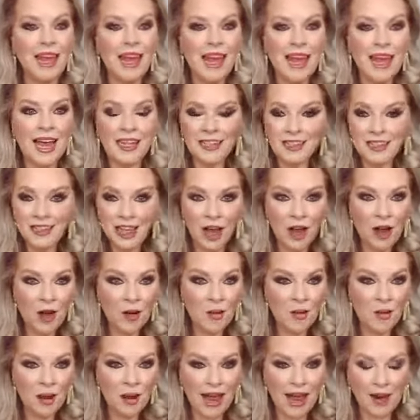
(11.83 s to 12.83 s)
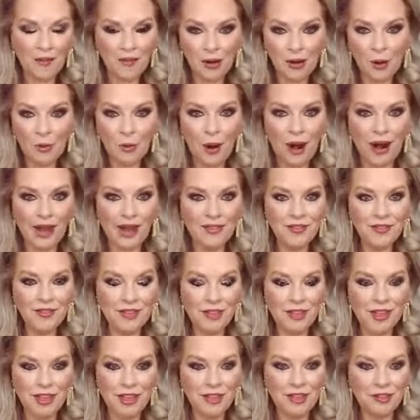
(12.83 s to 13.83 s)
Hello, everyone.
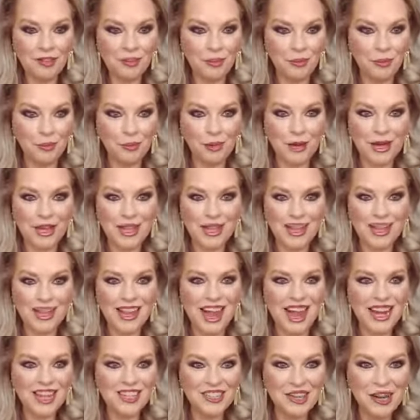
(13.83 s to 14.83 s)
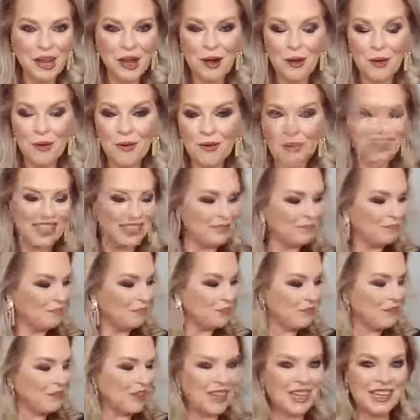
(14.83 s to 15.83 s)
This is Therese Santos.
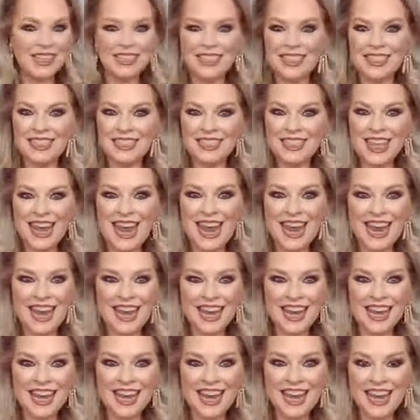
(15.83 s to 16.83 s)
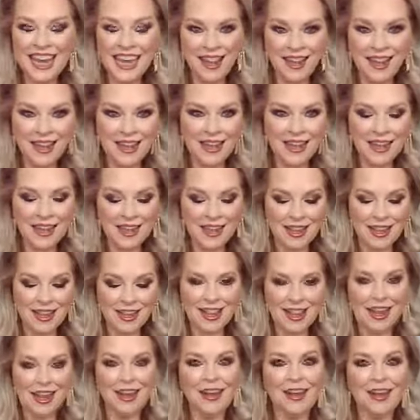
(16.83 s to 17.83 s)
Today
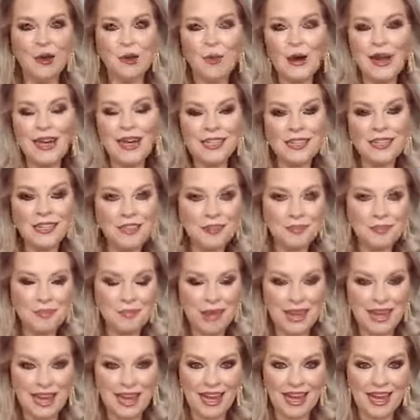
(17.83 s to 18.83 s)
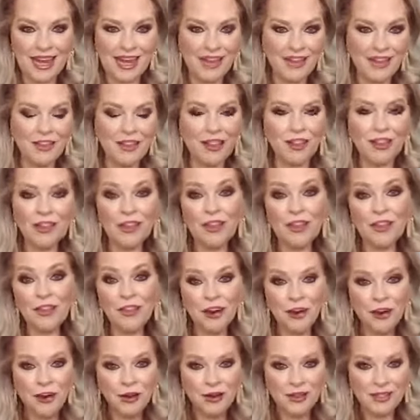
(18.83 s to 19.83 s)
is going to be the
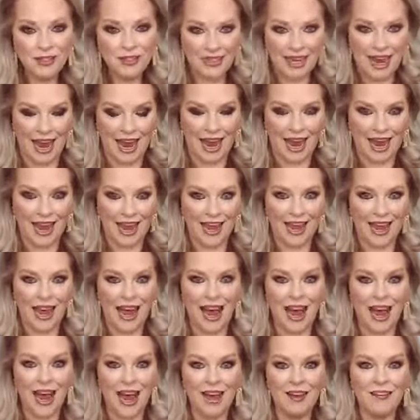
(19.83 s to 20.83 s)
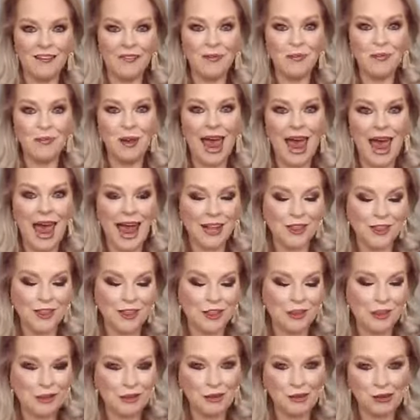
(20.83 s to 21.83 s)
third day of
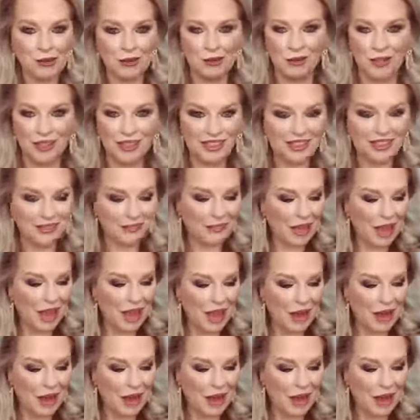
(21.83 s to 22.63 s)
Patch School,